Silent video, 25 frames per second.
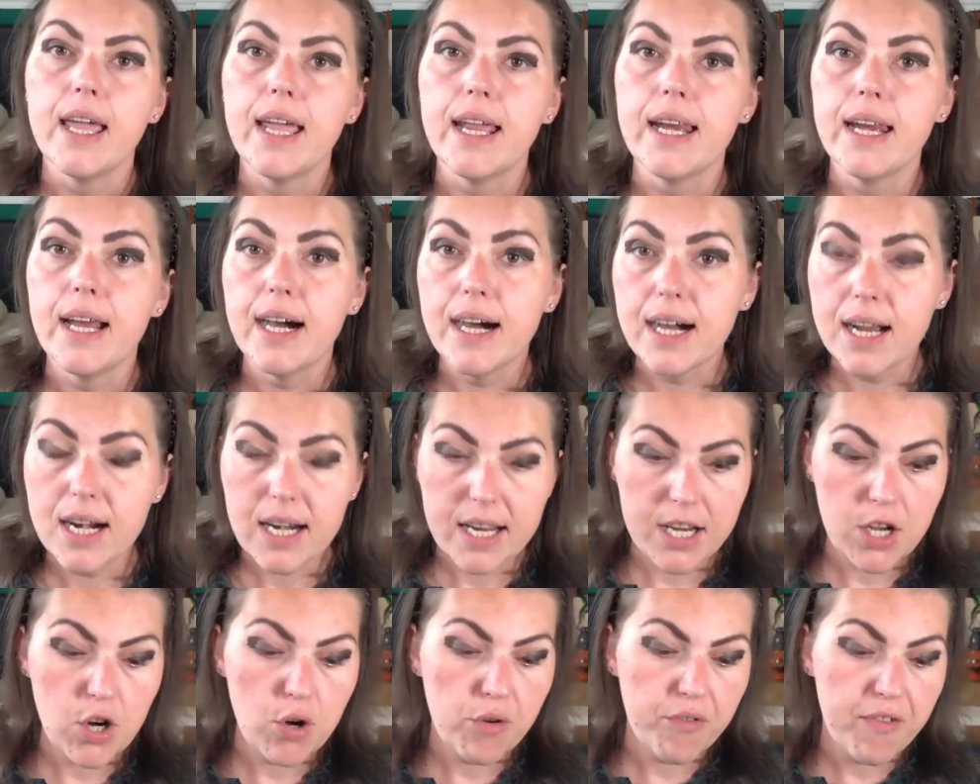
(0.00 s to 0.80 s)
In
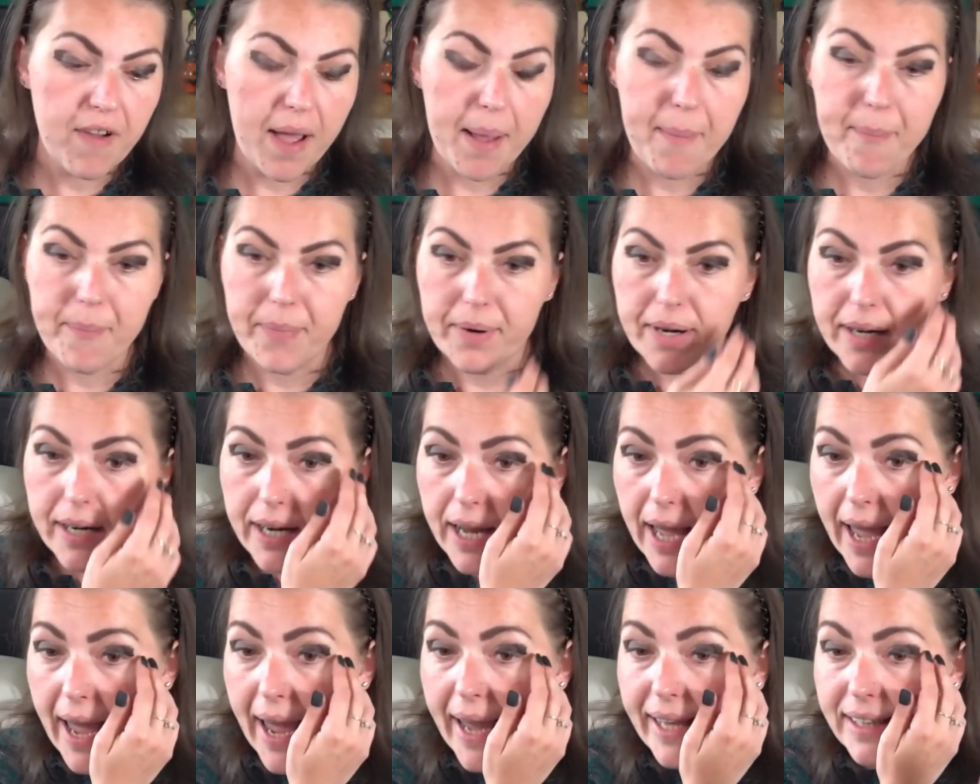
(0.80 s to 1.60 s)
early
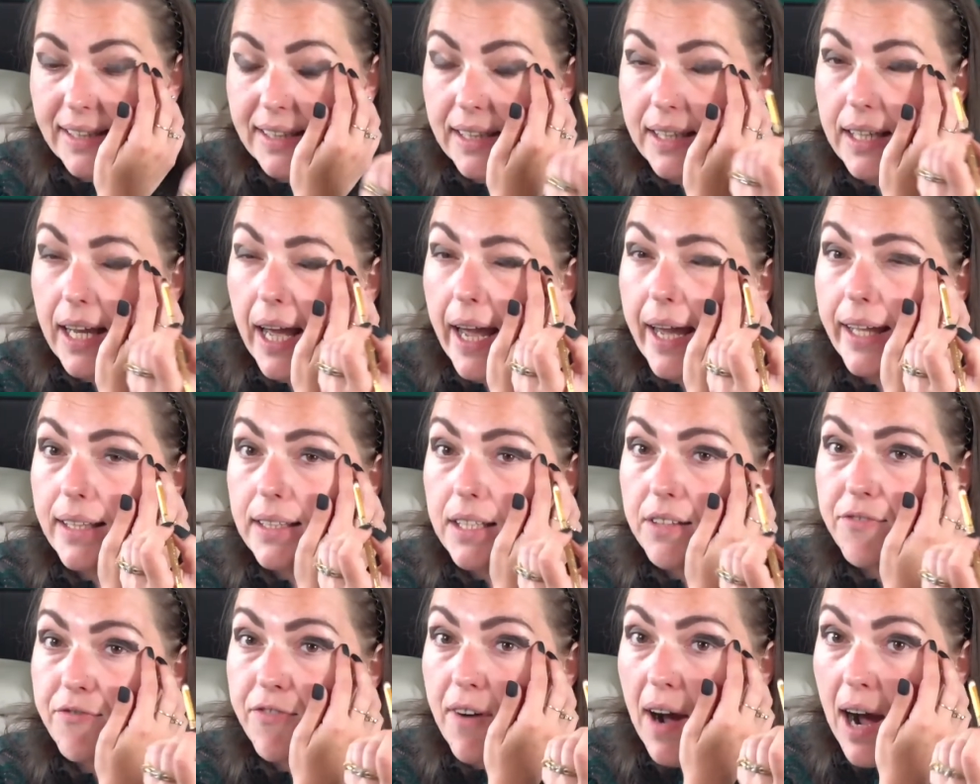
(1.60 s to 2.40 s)
November eighteen
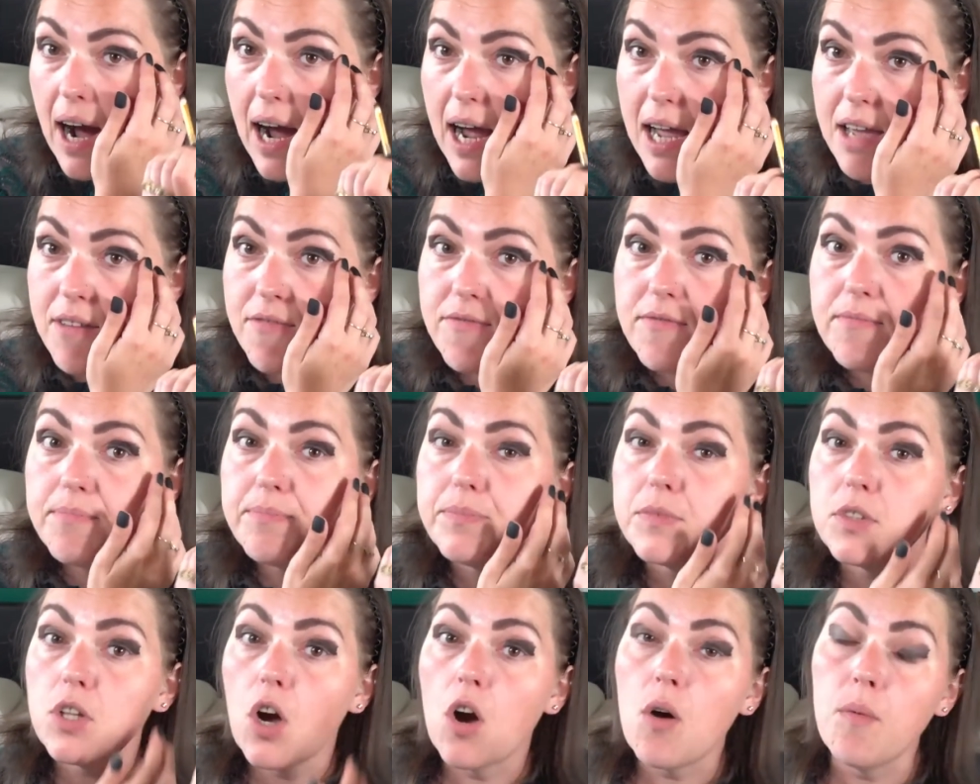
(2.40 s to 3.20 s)
eighty-five,
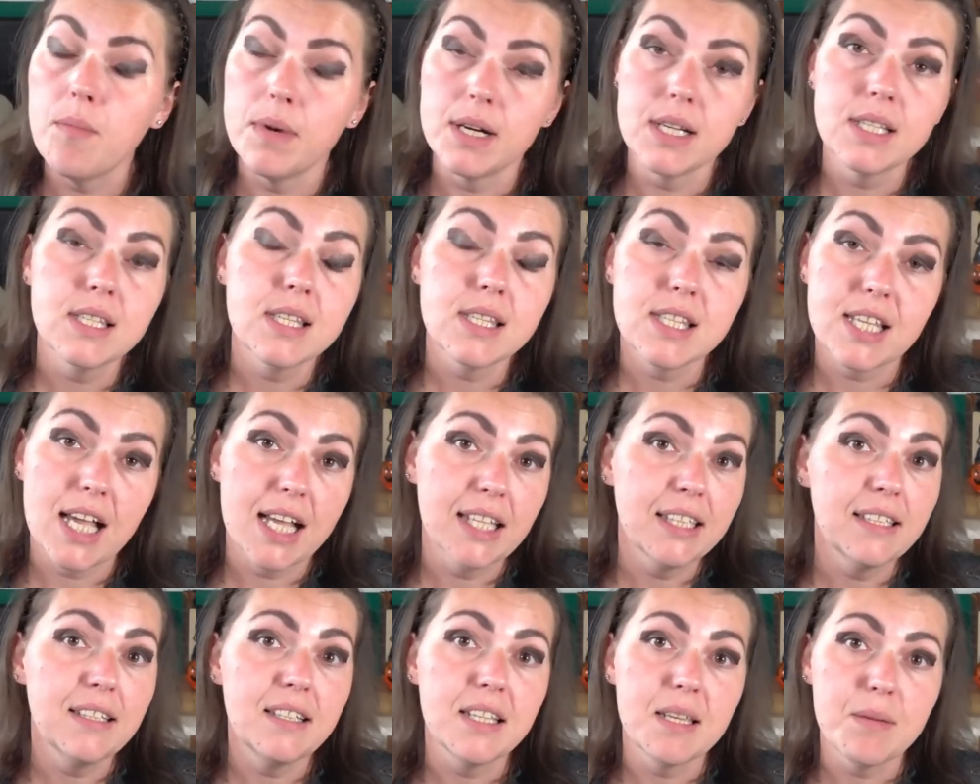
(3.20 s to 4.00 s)
Thomas
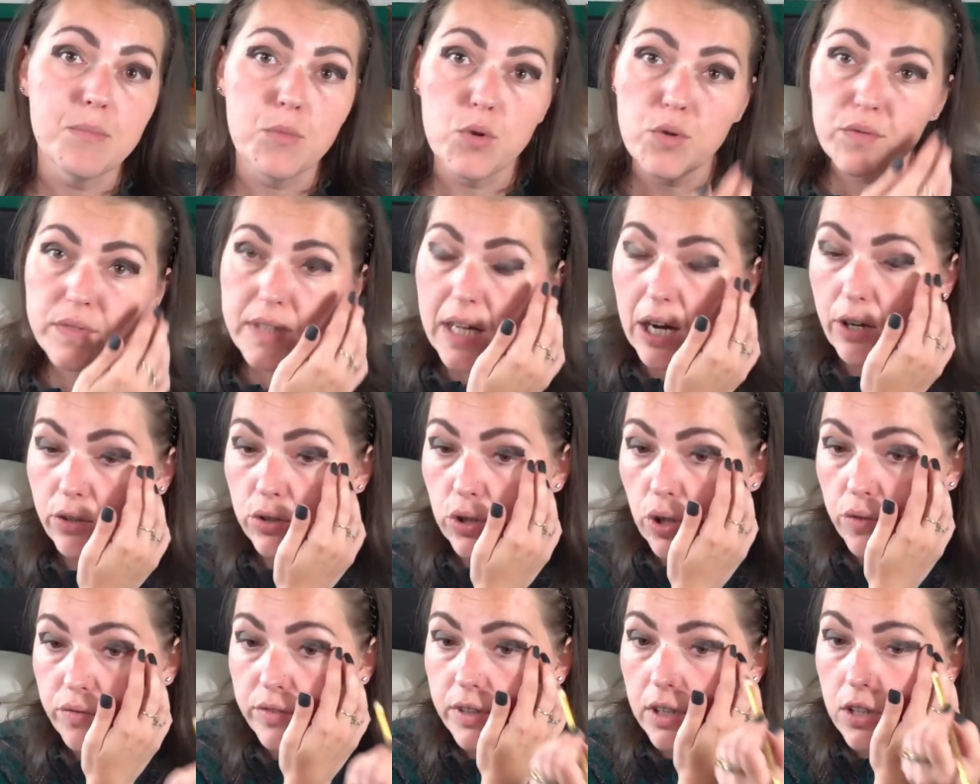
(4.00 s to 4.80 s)
suddenly moved out
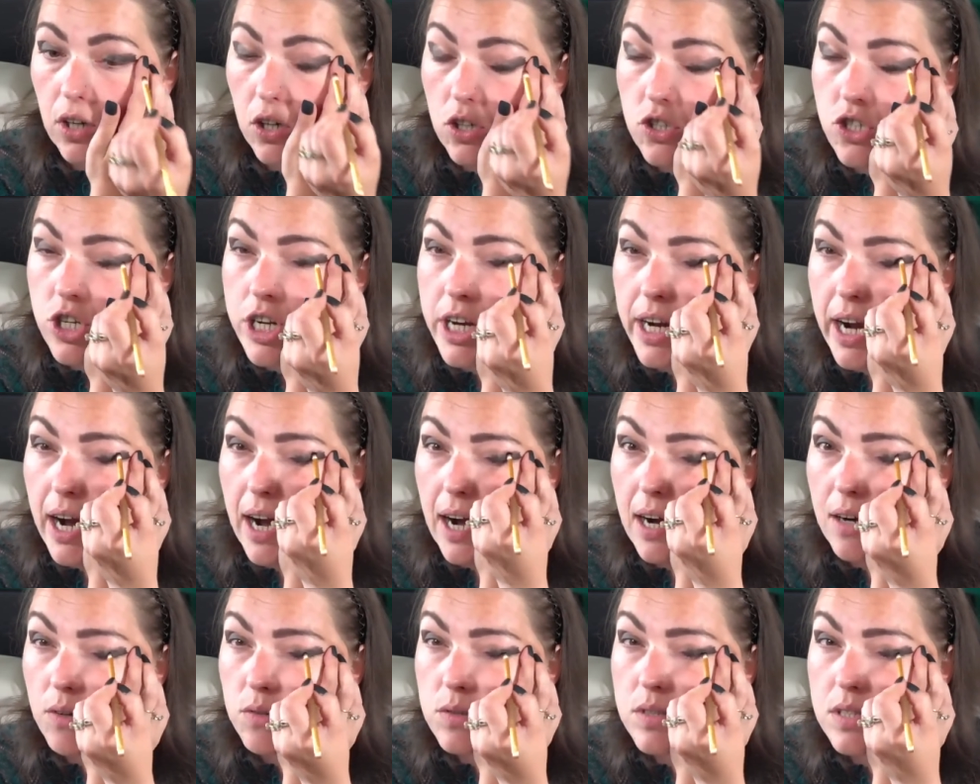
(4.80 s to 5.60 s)
of the lodging
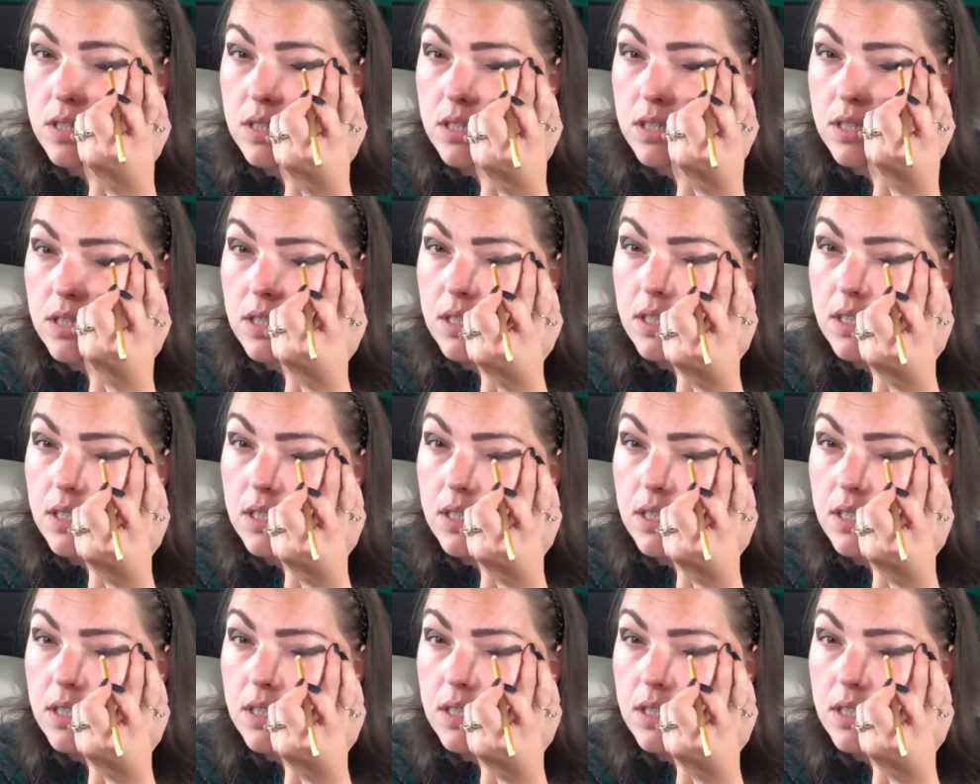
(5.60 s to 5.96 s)
house,